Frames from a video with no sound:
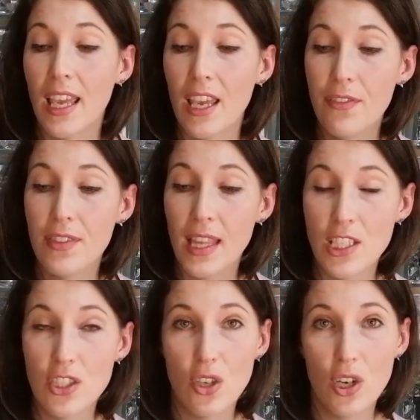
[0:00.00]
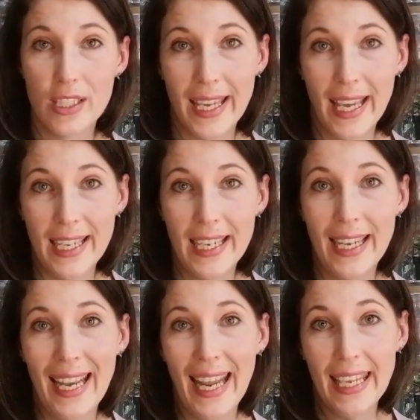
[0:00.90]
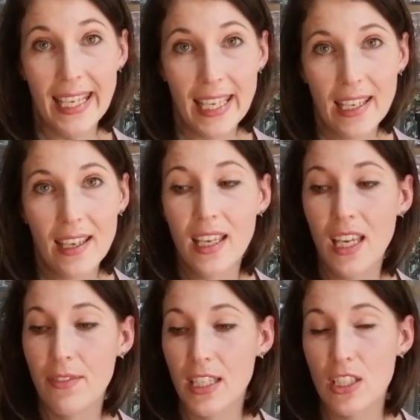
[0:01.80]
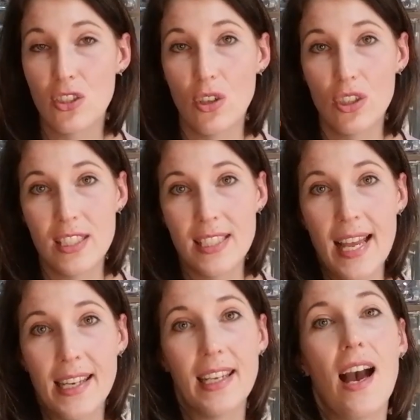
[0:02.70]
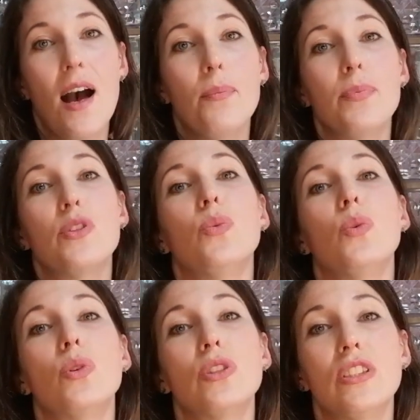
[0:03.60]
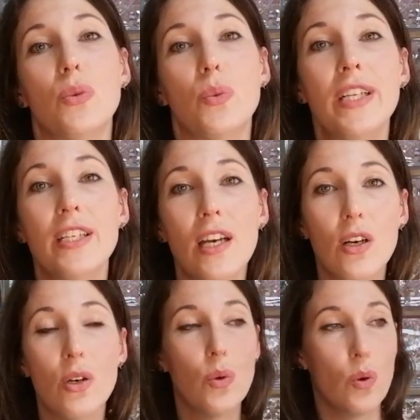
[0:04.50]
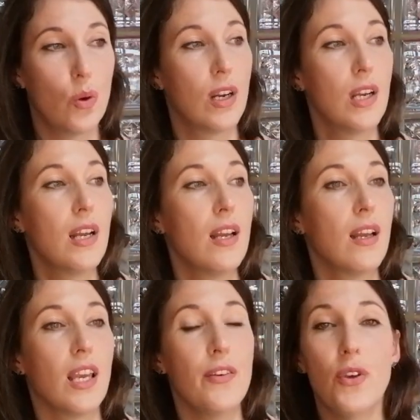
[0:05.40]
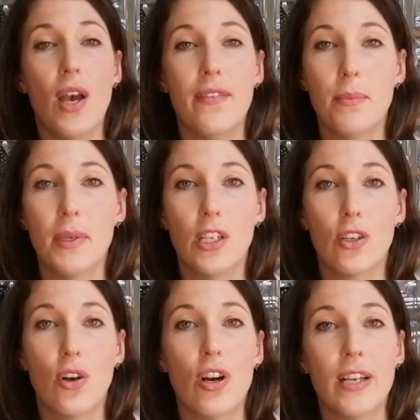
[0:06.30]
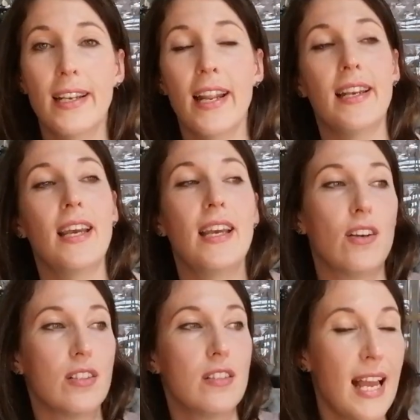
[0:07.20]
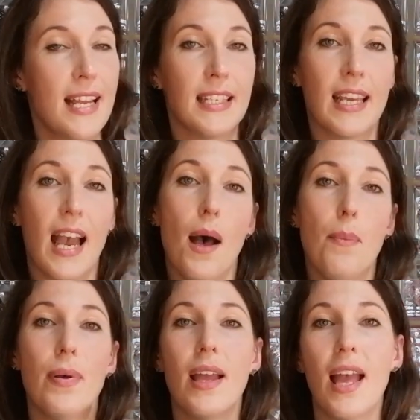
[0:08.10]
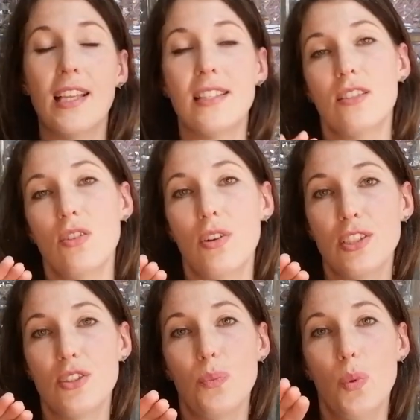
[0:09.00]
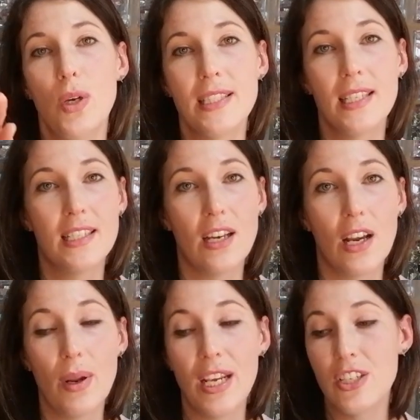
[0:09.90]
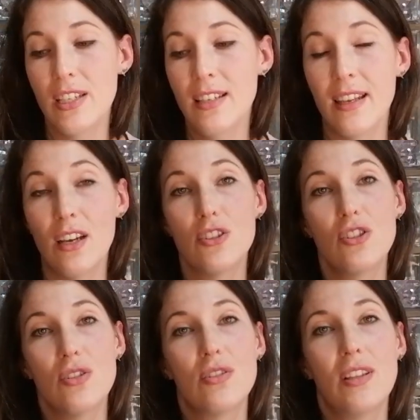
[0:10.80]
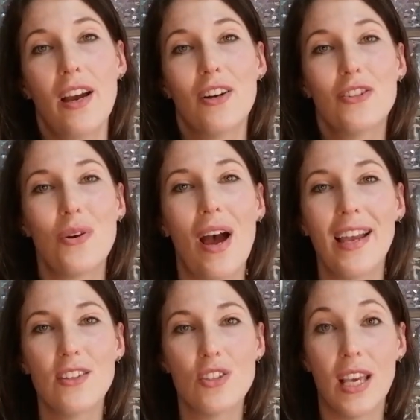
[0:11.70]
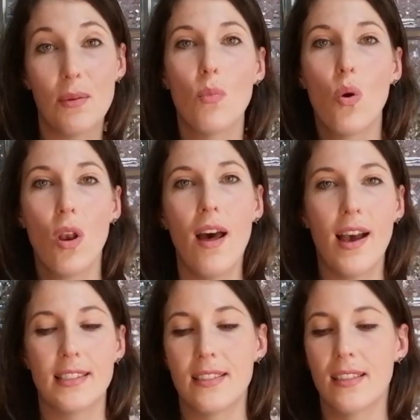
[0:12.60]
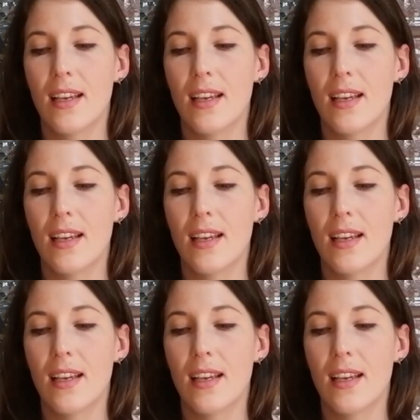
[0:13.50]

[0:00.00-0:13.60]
if they start getting leggy, if they start standing up towards the window, or if you have them in the garden and they are standing up and starting to point in a direction, they are trying to get more light.